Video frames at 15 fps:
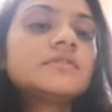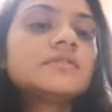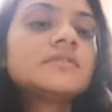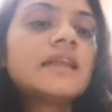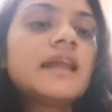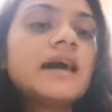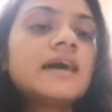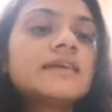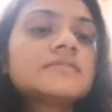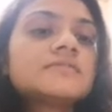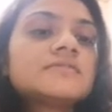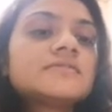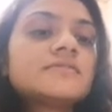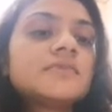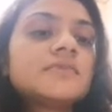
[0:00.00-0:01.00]

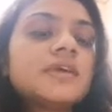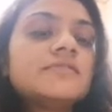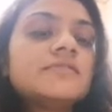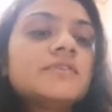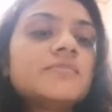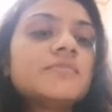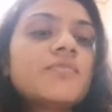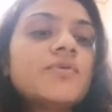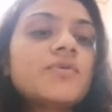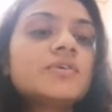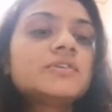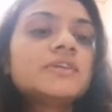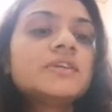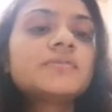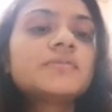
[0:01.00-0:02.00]
Last, if the
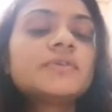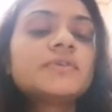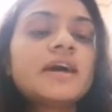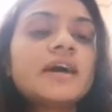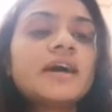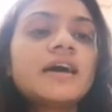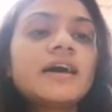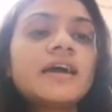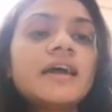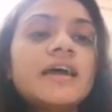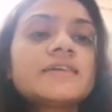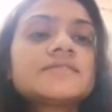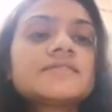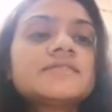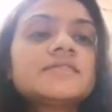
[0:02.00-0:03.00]
both input are
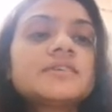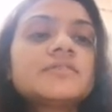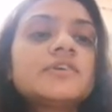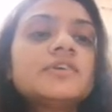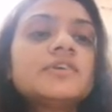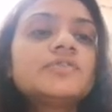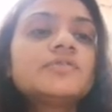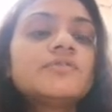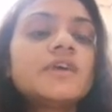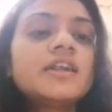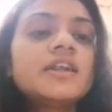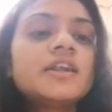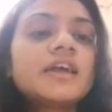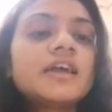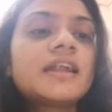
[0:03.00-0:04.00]
S is equal to
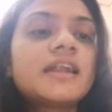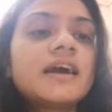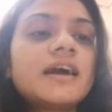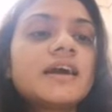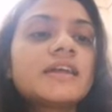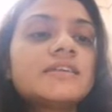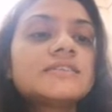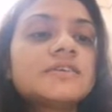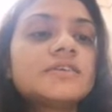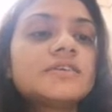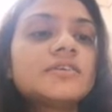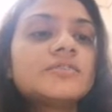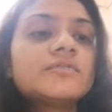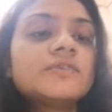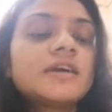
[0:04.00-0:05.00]
1 and R is equal
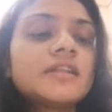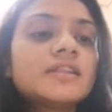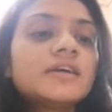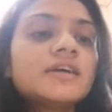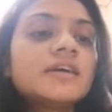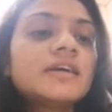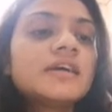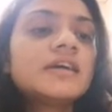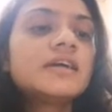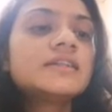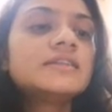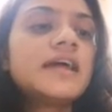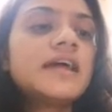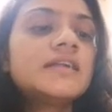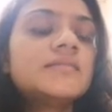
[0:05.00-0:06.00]
to 1,
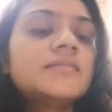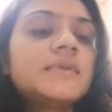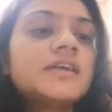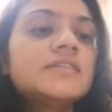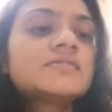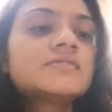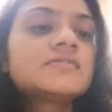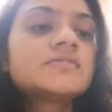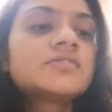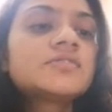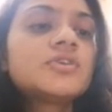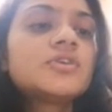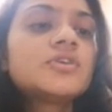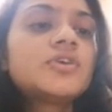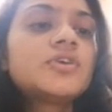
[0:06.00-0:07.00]
that means
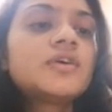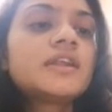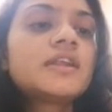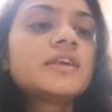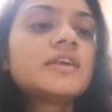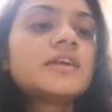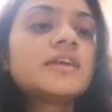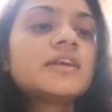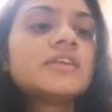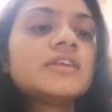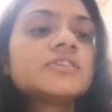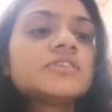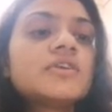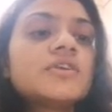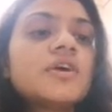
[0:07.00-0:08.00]
toggling
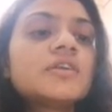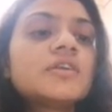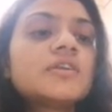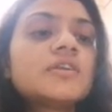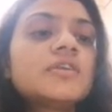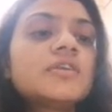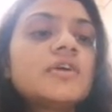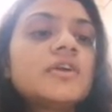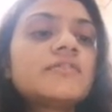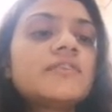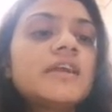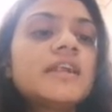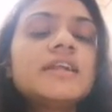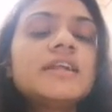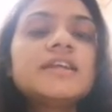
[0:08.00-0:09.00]
condition or not
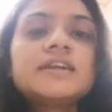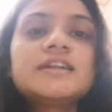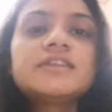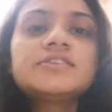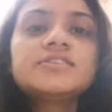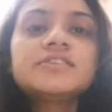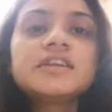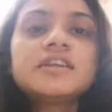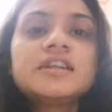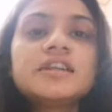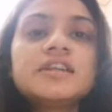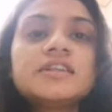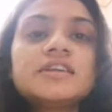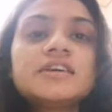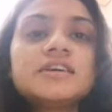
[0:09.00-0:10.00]
valid condition
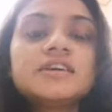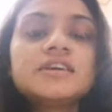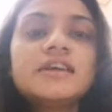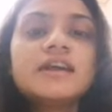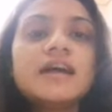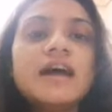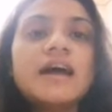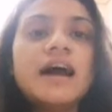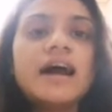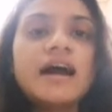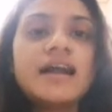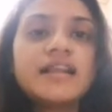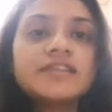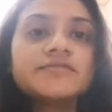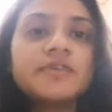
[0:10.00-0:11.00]
in the
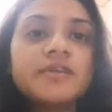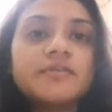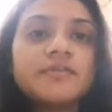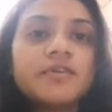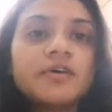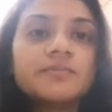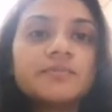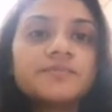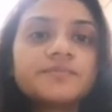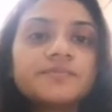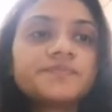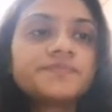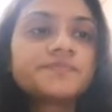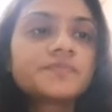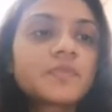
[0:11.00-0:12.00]
RS flip-flop.
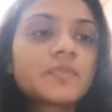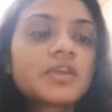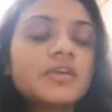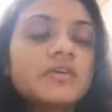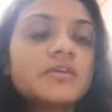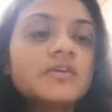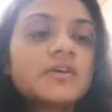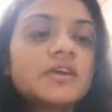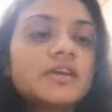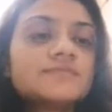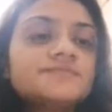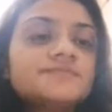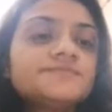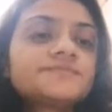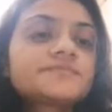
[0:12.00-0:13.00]
Okay,
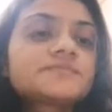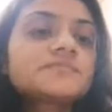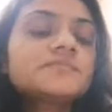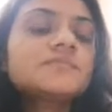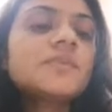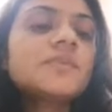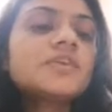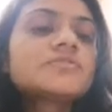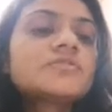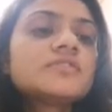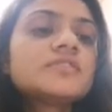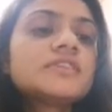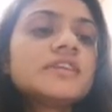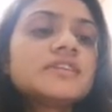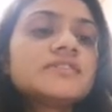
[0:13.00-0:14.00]
so
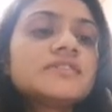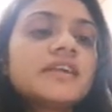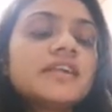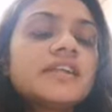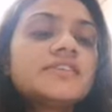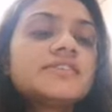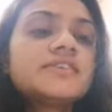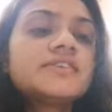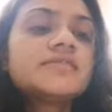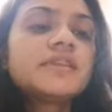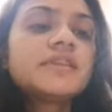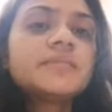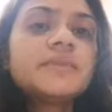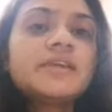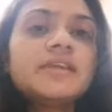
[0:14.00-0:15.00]
this condition
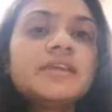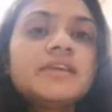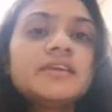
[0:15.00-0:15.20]
will be